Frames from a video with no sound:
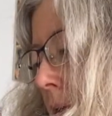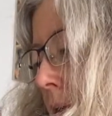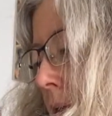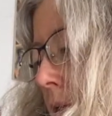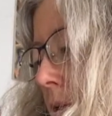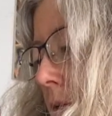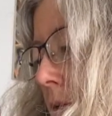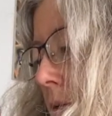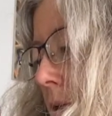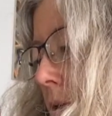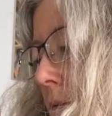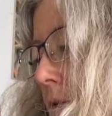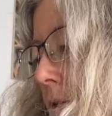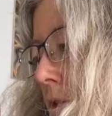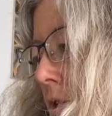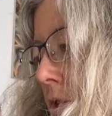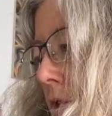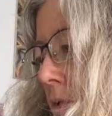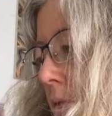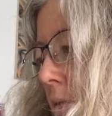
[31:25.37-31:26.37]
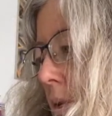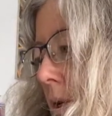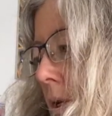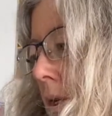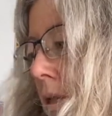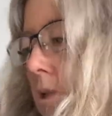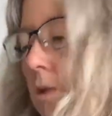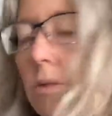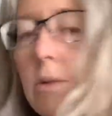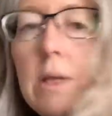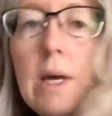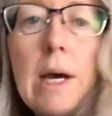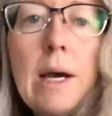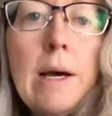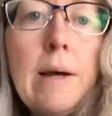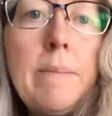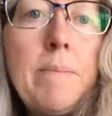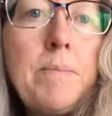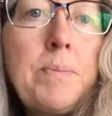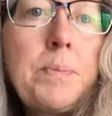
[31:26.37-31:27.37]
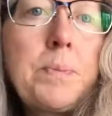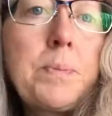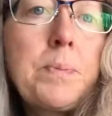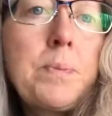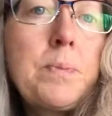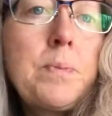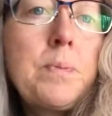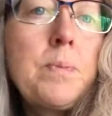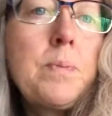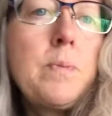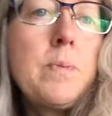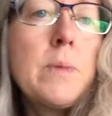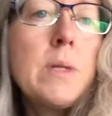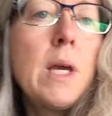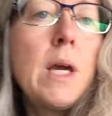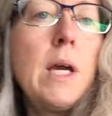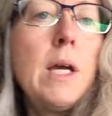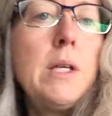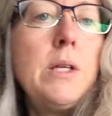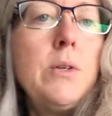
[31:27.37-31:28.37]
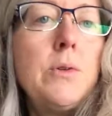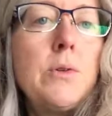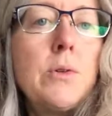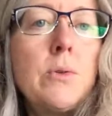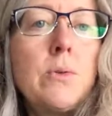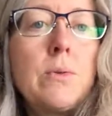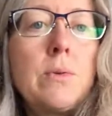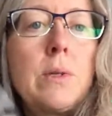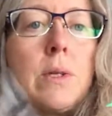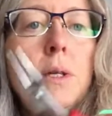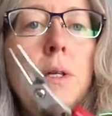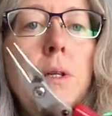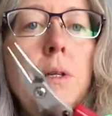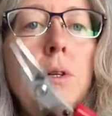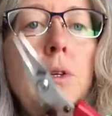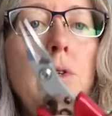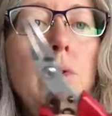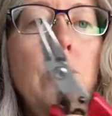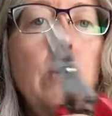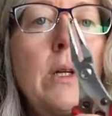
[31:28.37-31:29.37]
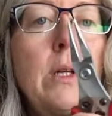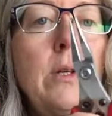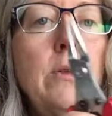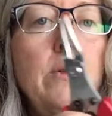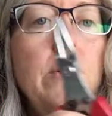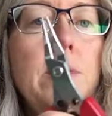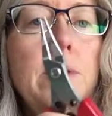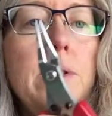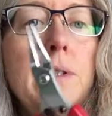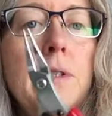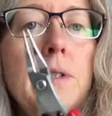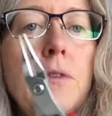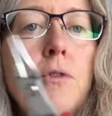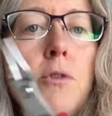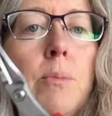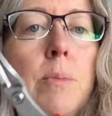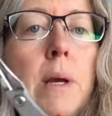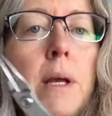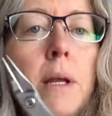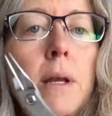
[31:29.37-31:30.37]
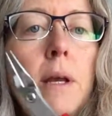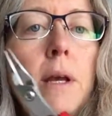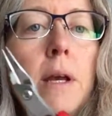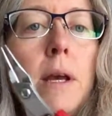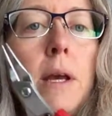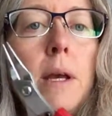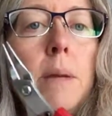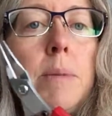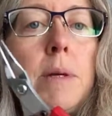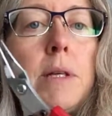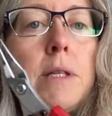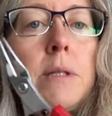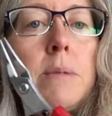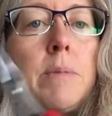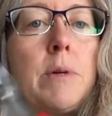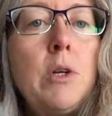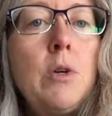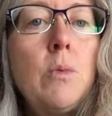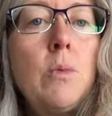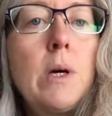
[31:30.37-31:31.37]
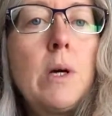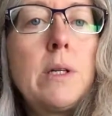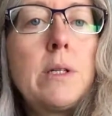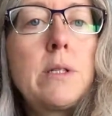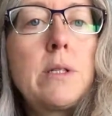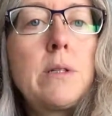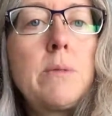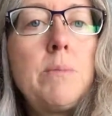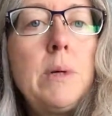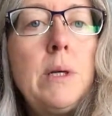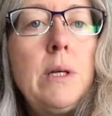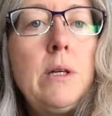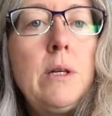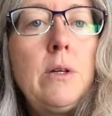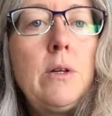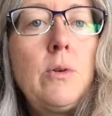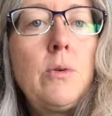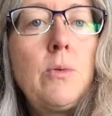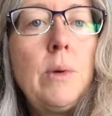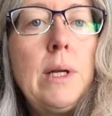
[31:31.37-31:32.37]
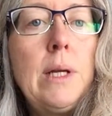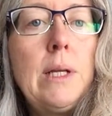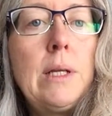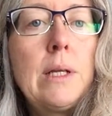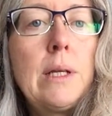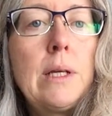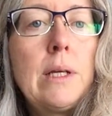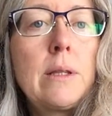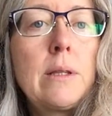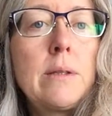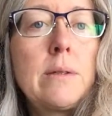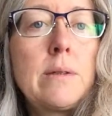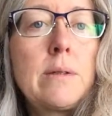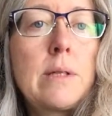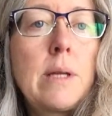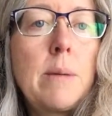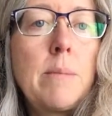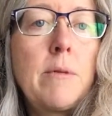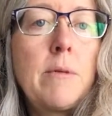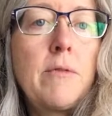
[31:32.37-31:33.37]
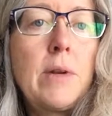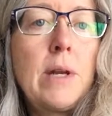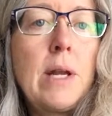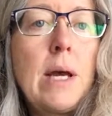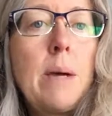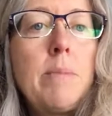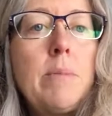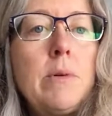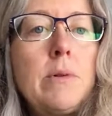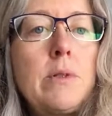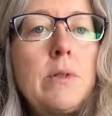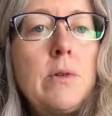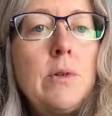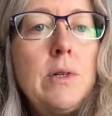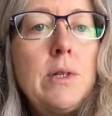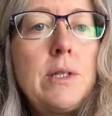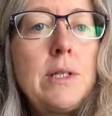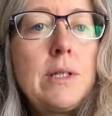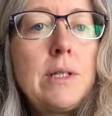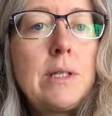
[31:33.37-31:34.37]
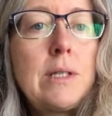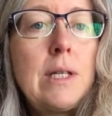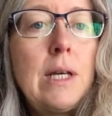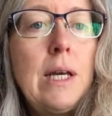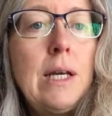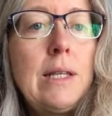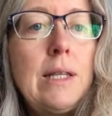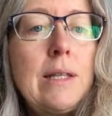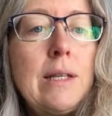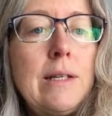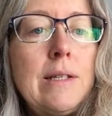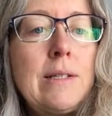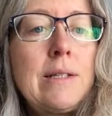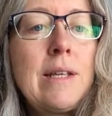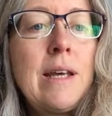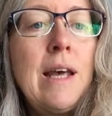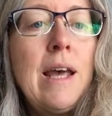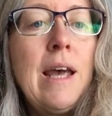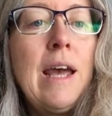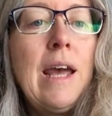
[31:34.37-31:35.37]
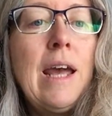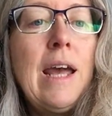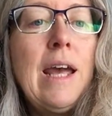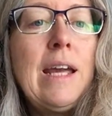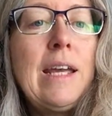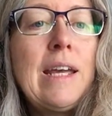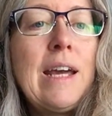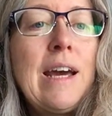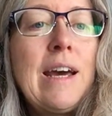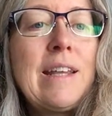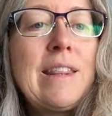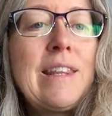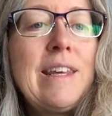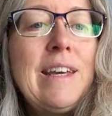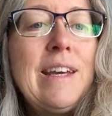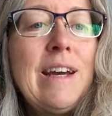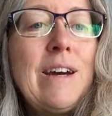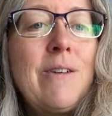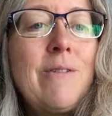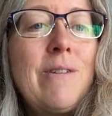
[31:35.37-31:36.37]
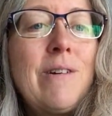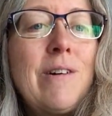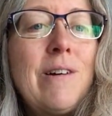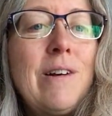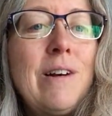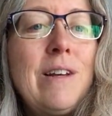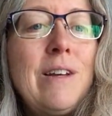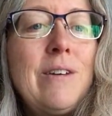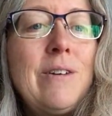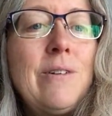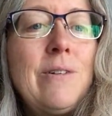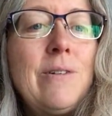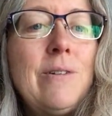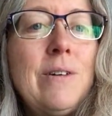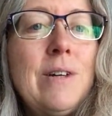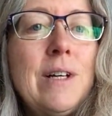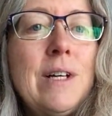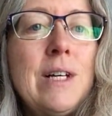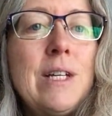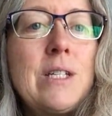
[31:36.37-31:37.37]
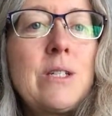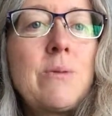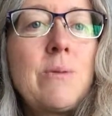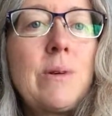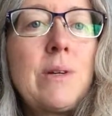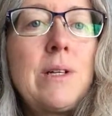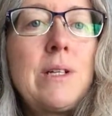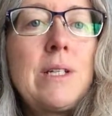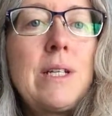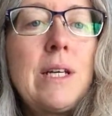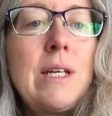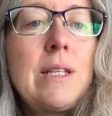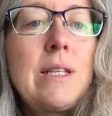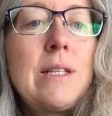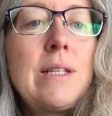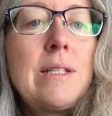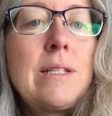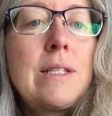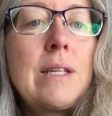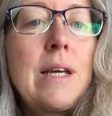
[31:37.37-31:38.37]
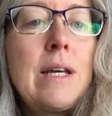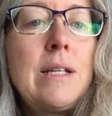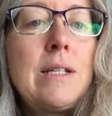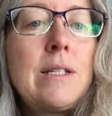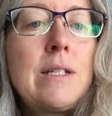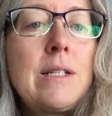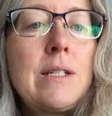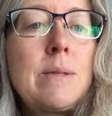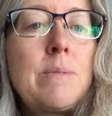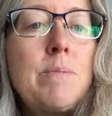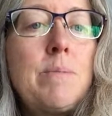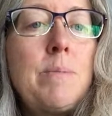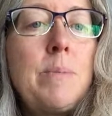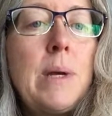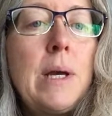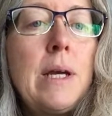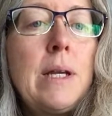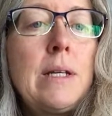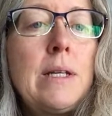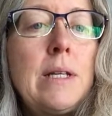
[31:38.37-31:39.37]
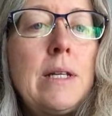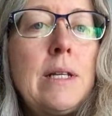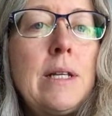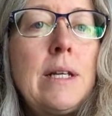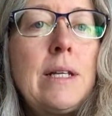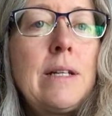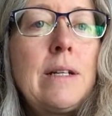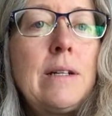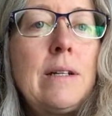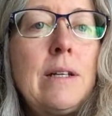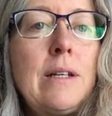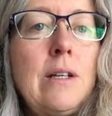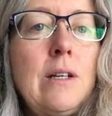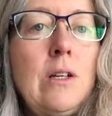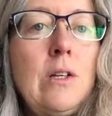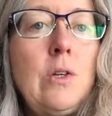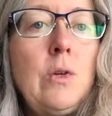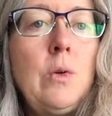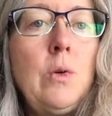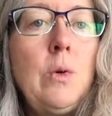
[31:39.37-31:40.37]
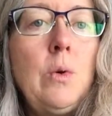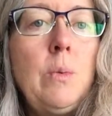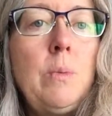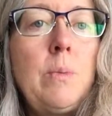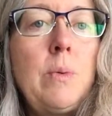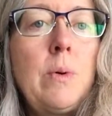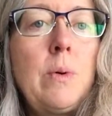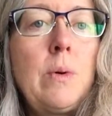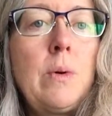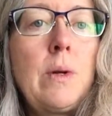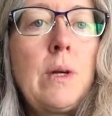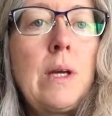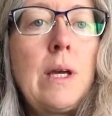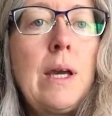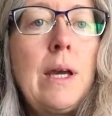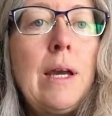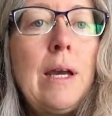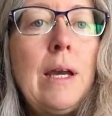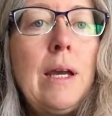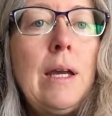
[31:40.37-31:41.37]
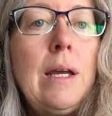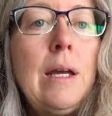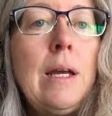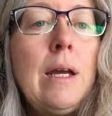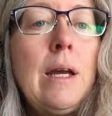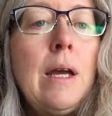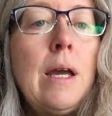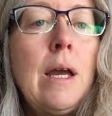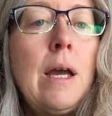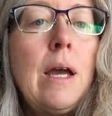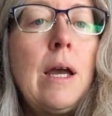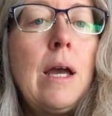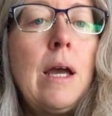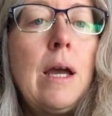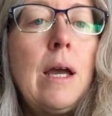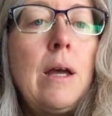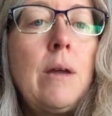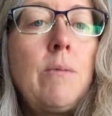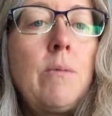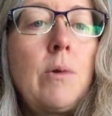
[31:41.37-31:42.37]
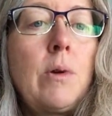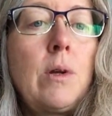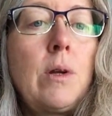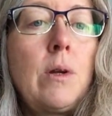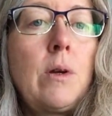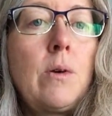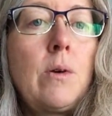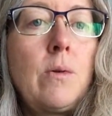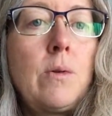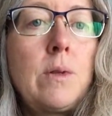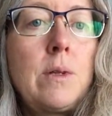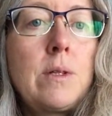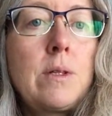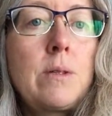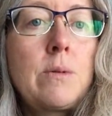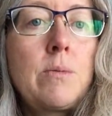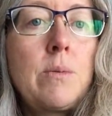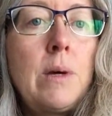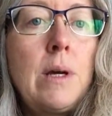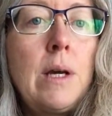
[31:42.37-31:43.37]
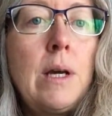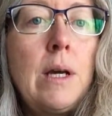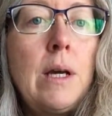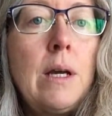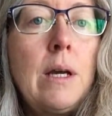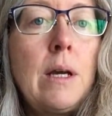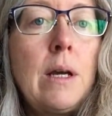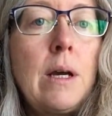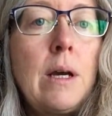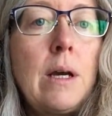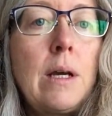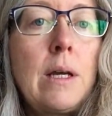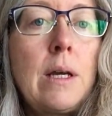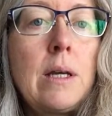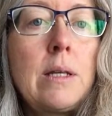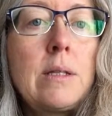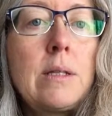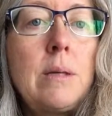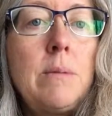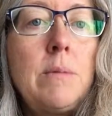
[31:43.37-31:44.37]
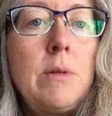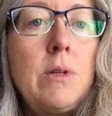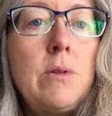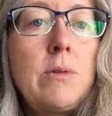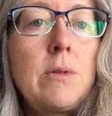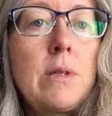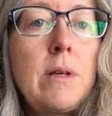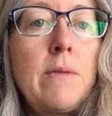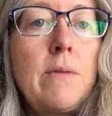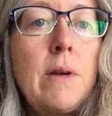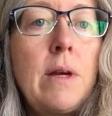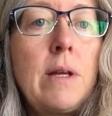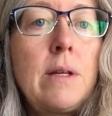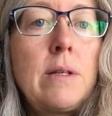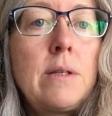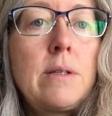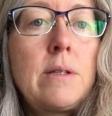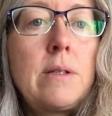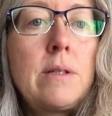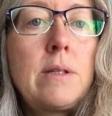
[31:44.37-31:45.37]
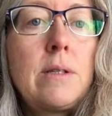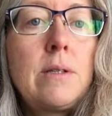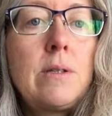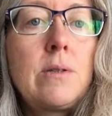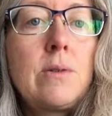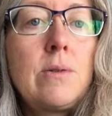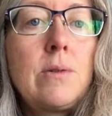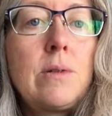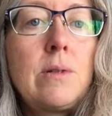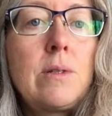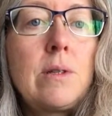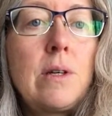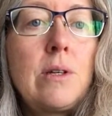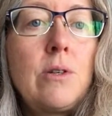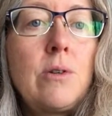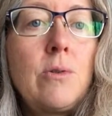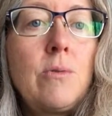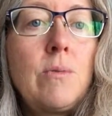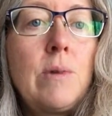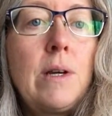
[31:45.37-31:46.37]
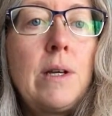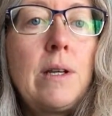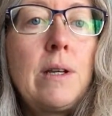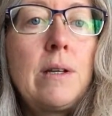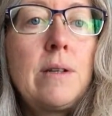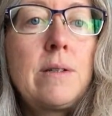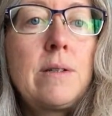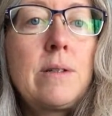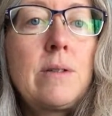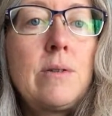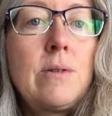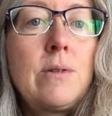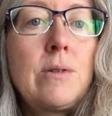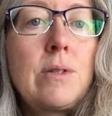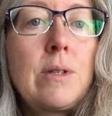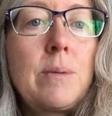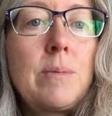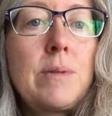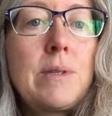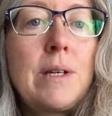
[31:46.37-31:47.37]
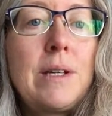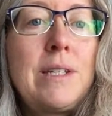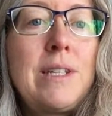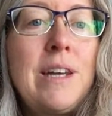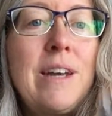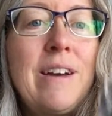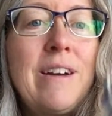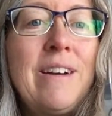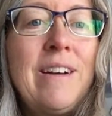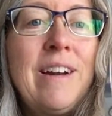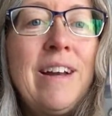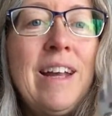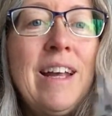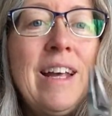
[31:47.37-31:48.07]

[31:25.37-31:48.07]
So if you do want to do that, and you don't want to use the silver head pins, but you want to be green like the stem of an apple, so you just take this. Hey Kathy, how are you? So we're going to take this and just bend it in a little loop, okay? And we're going to go this way. I can't seem to use left-handed scissors. I turn right-handed scissors upside down.